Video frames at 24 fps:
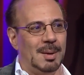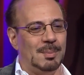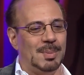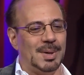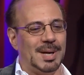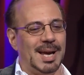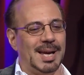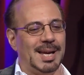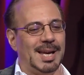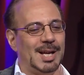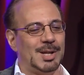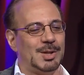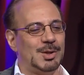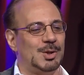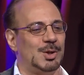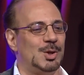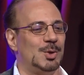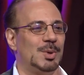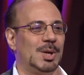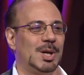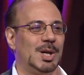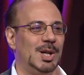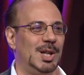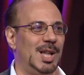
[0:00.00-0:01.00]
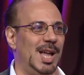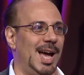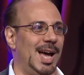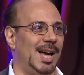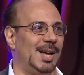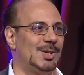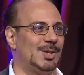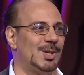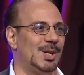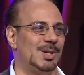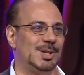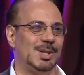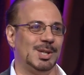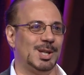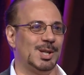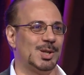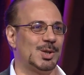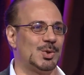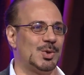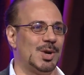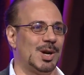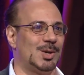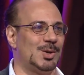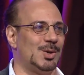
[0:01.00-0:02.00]
but I get to do a class on
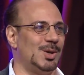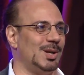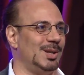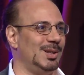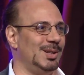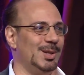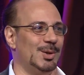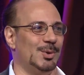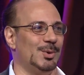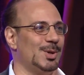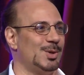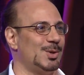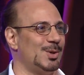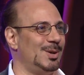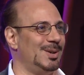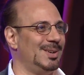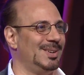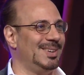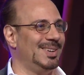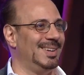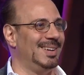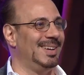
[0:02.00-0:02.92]
deconstructing literature.